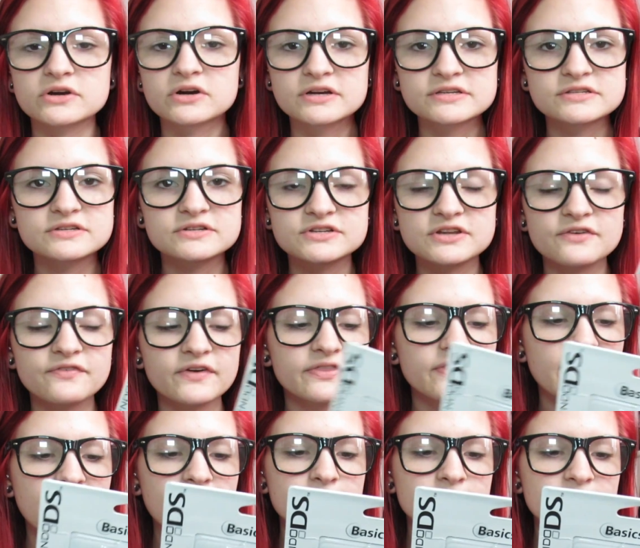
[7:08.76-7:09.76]
R Us or stuff
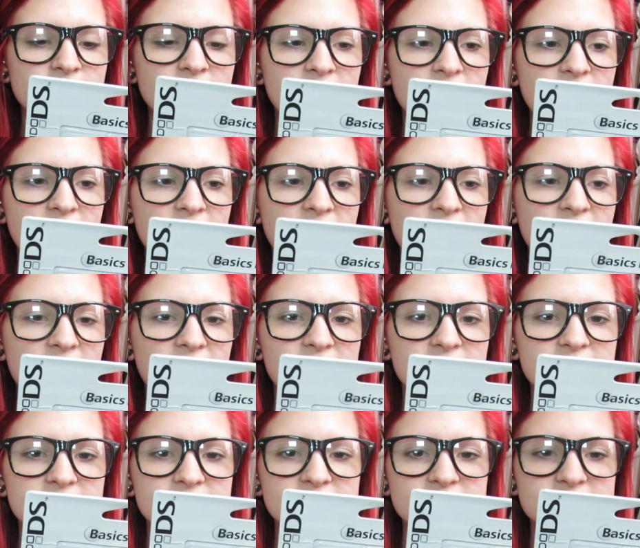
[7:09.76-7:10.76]
like that.
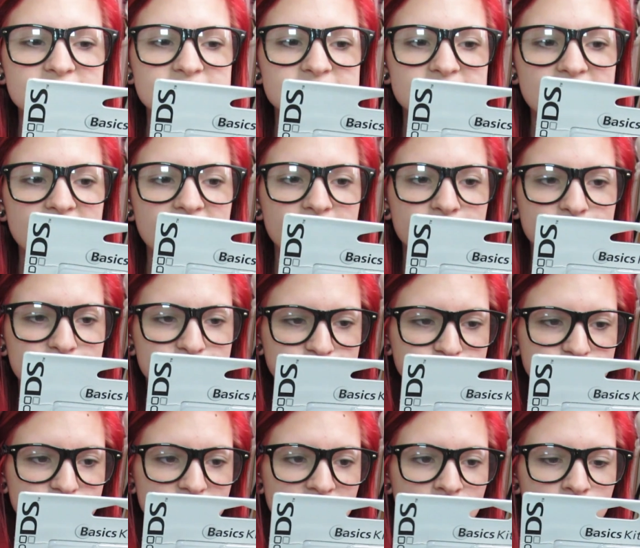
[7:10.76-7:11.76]
And it's a
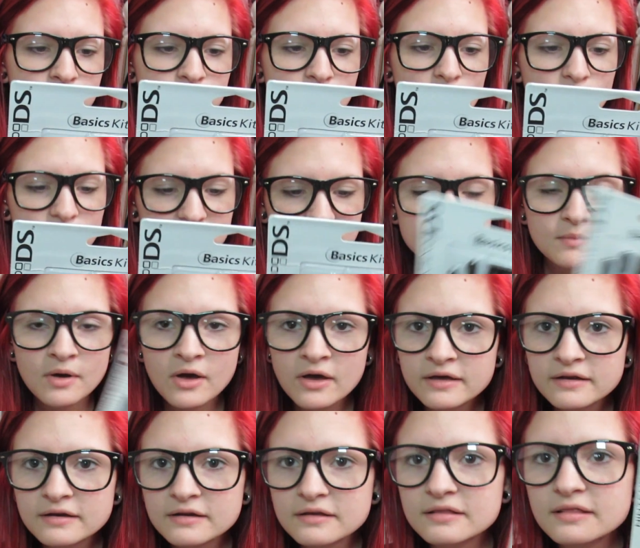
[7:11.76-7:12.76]

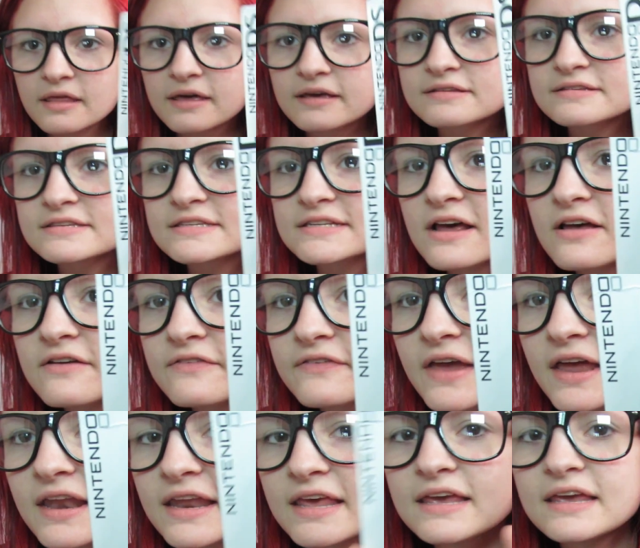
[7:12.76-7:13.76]
Pokemon like stuff,
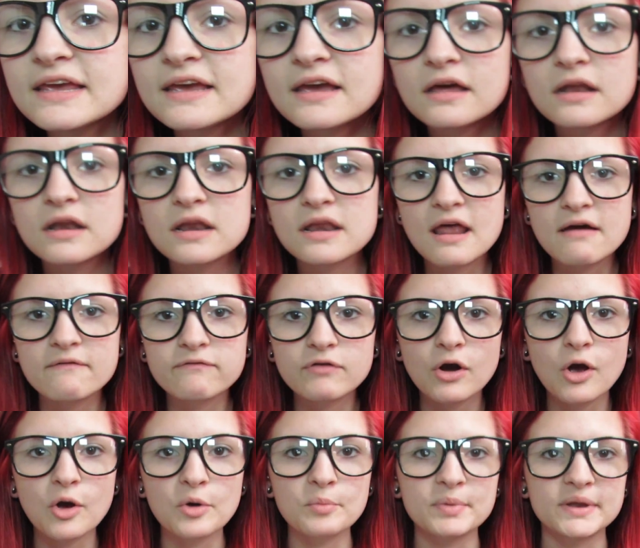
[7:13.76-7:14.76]
and he
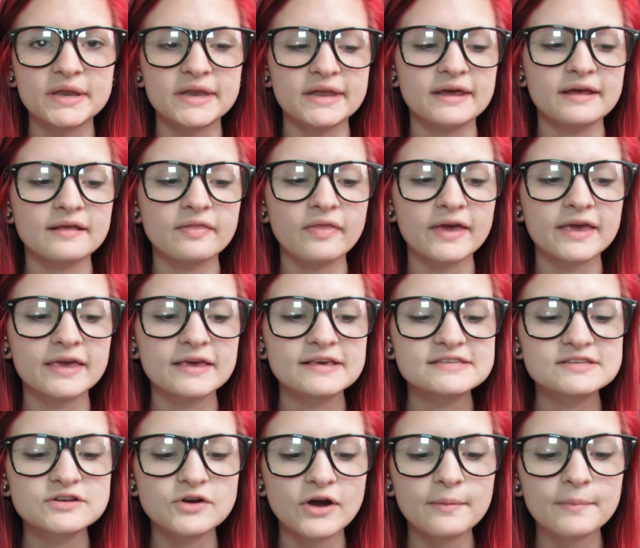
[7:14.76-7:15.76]
never opened it. Like
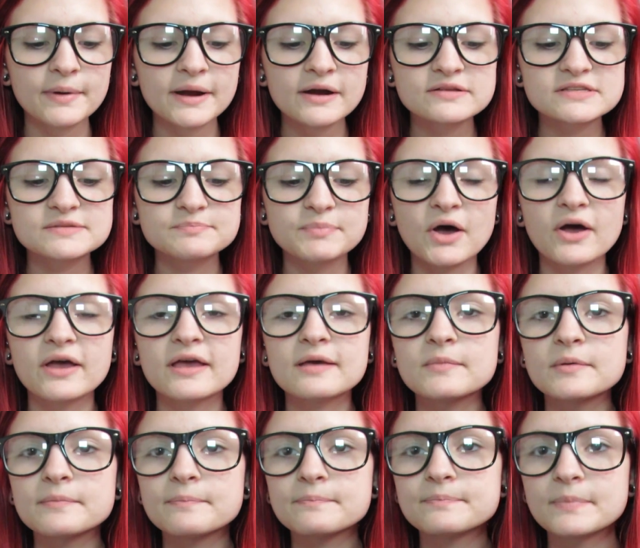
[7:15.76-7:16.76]
his grandparents bought
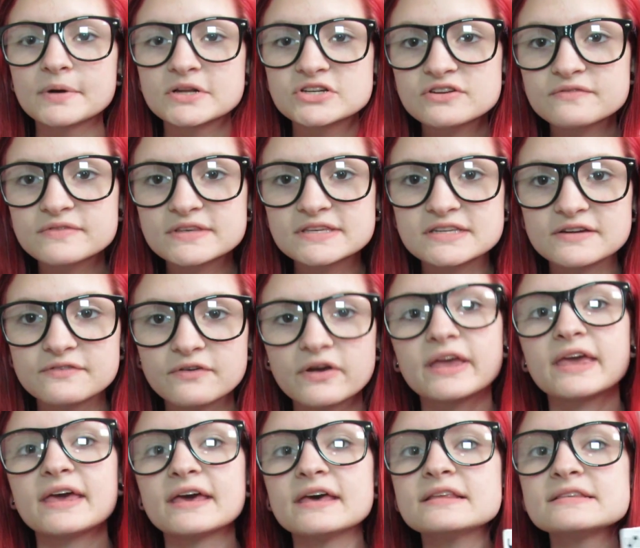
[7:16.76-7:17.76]
him a bunch of these
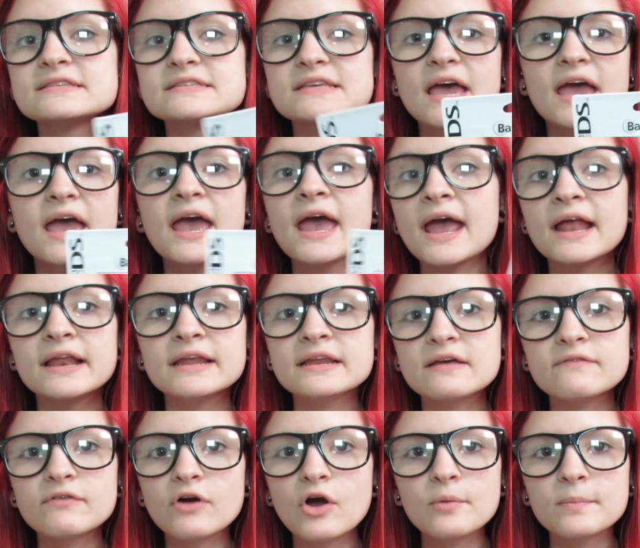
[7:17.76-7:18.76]
different kits and he
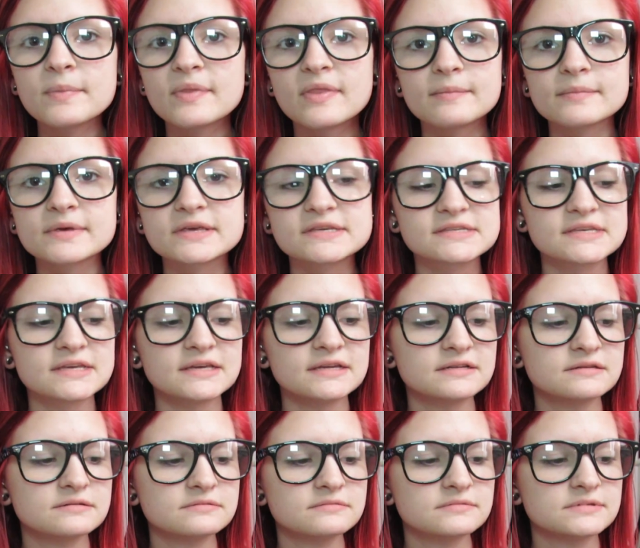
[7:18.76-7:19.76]
never opened them because
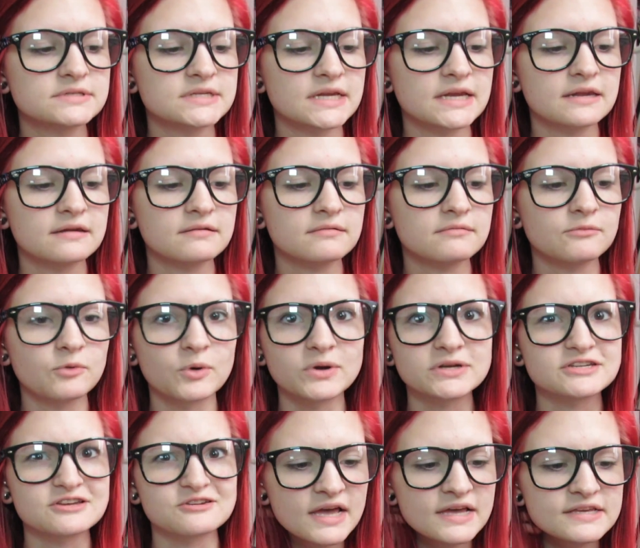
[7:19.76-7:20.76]
he didn't
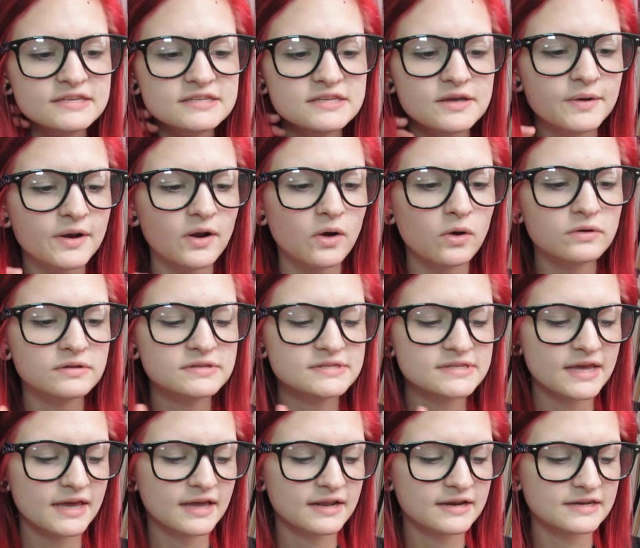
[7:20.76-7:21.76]
want to. So it holds
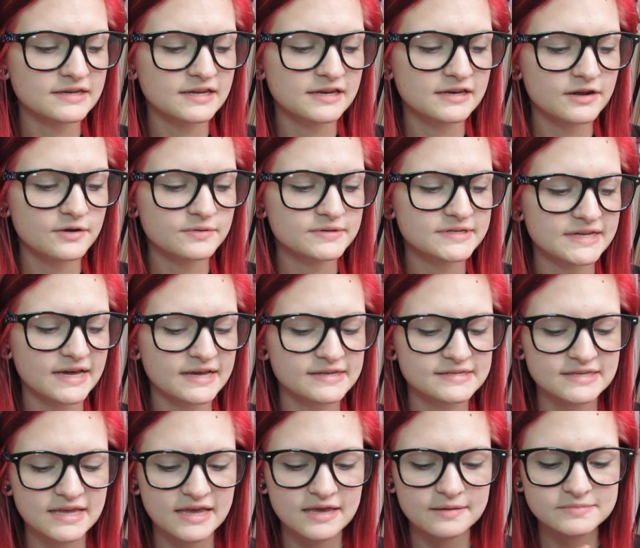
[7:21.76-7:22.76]
like Nintendo
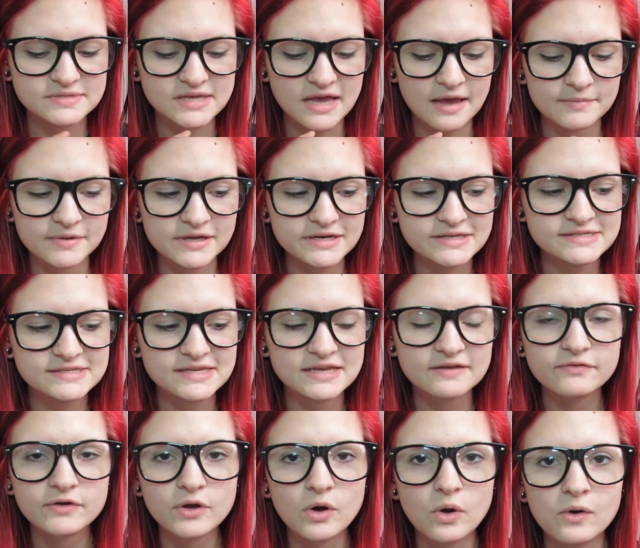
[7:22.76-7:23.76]
DS games. I'm gonna see
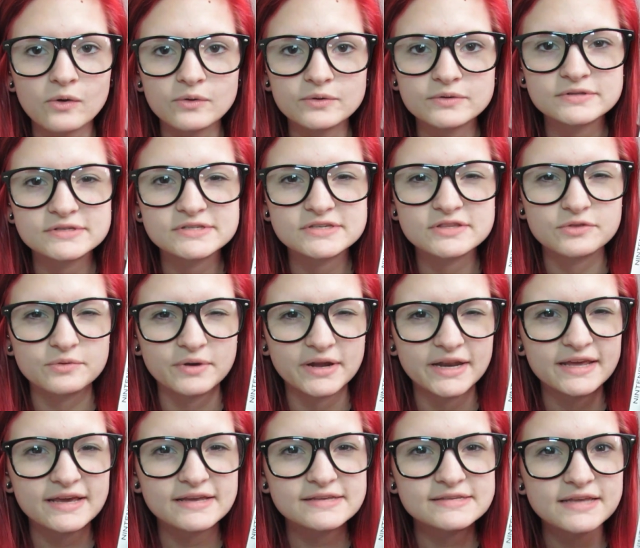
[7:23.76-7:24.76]
if it holds
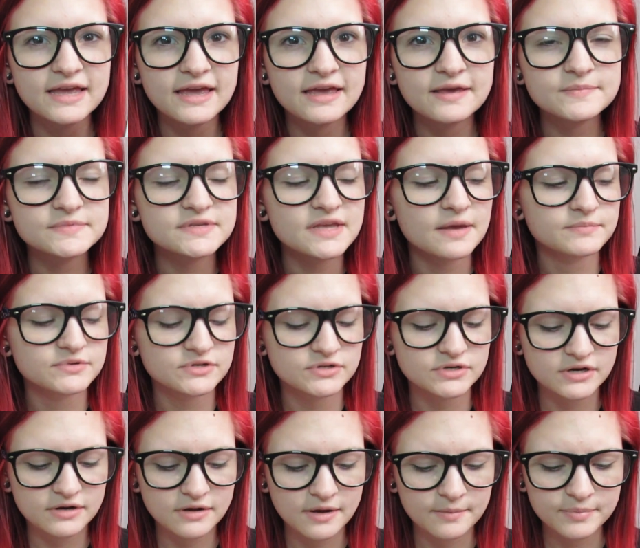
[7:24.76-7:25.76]
3DS games. I'm
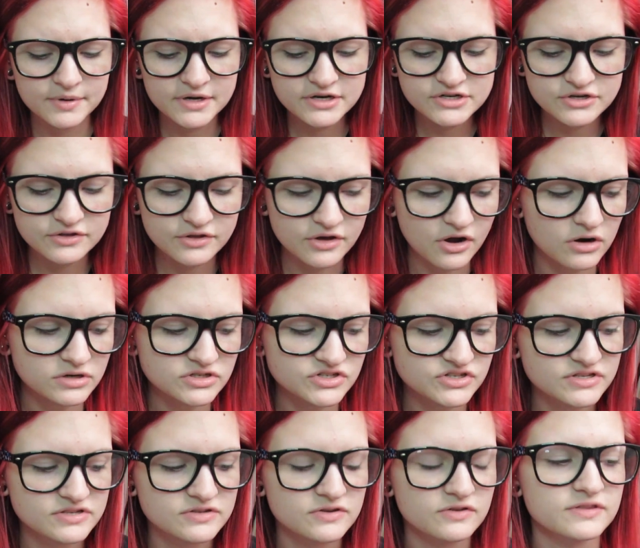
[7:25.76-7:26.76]
pretty sure the
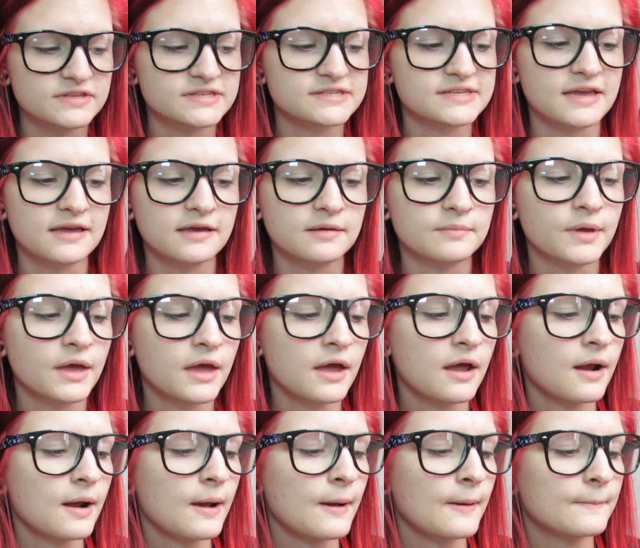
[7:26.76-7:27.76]
cartridges are the same,
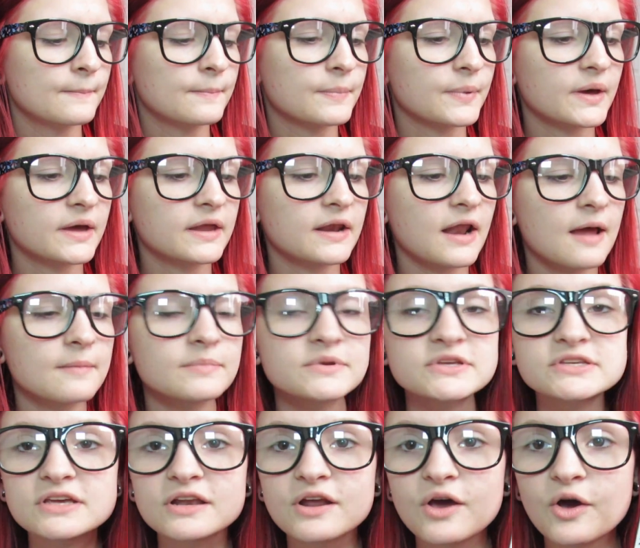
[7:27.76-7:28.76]
but I'm
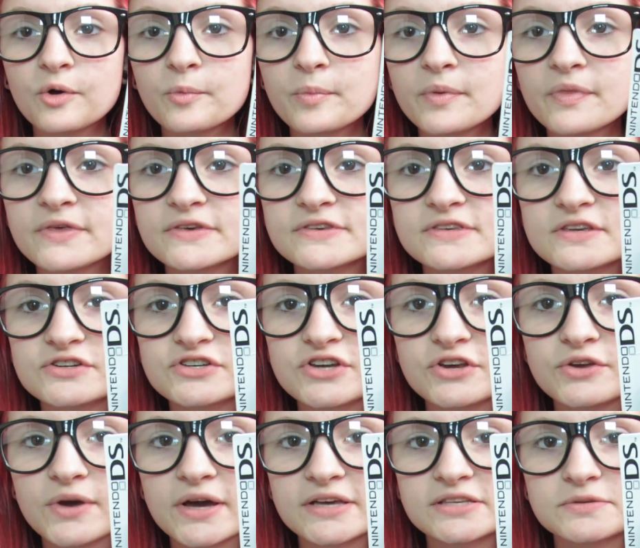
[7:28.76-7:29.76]
just gonna open this and show
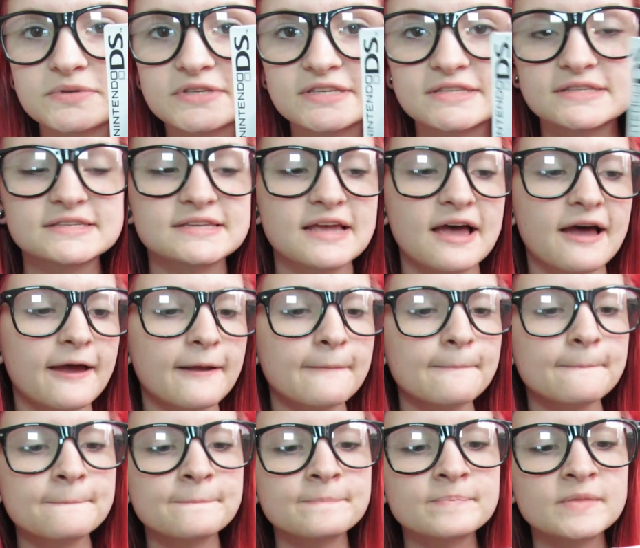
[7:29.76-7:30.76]
you guys what's
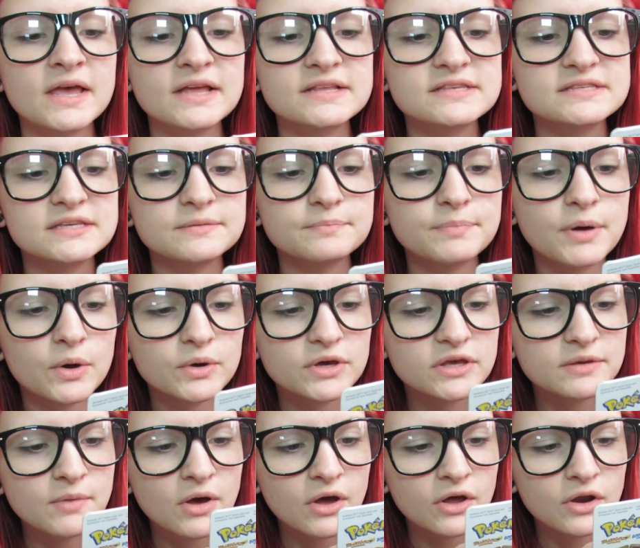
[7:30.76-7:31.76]
inside. It's the
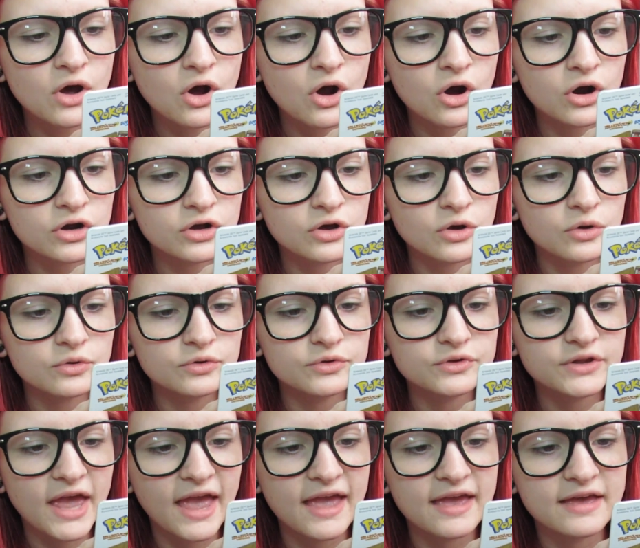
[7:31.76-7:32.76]
Pokemon
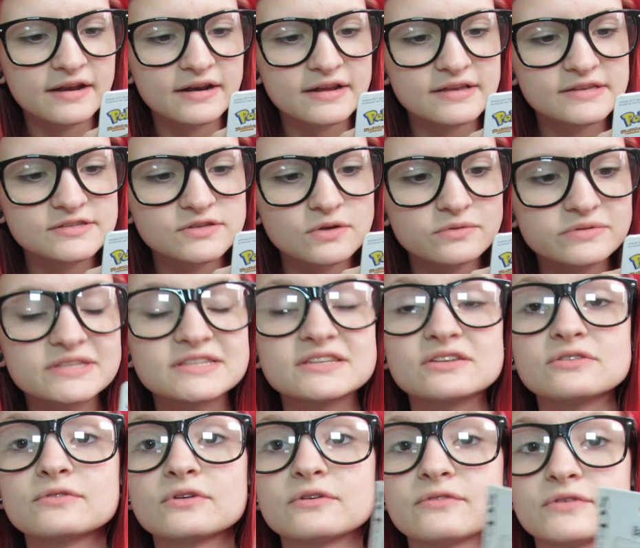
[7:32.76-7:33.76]
Heartgold and
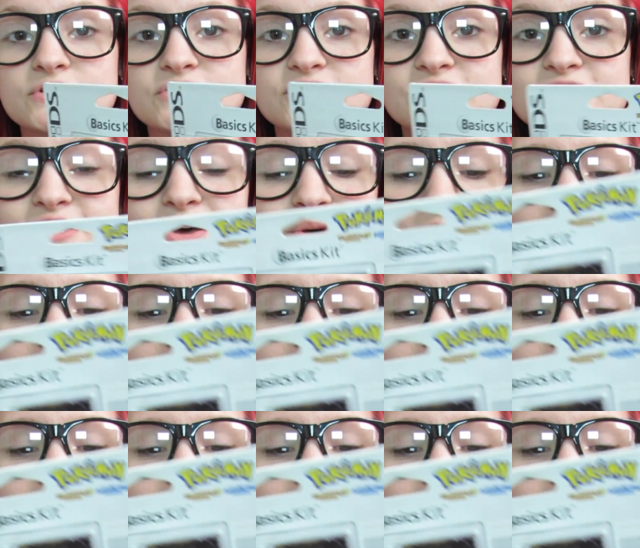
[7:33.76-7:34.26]
Soulsilver version. So